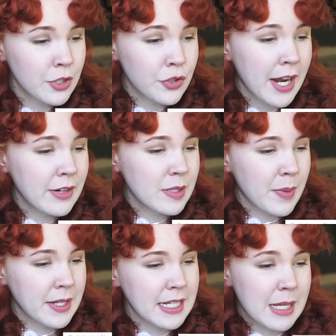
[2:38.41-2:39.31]
You try to
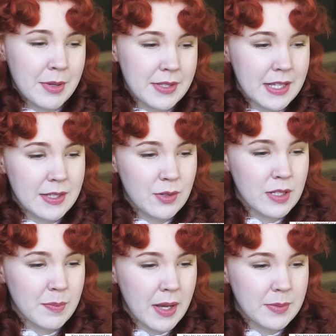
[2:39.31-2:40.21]
respond to emails as soon
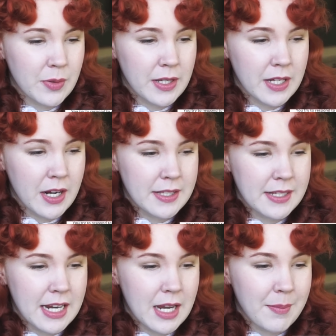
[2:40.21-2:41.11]
as possible and cannot
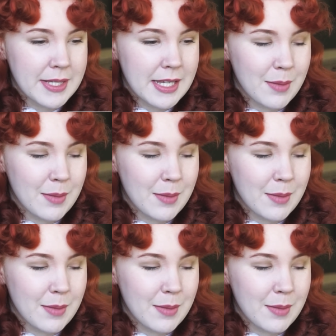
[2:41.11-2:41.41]
stand a messy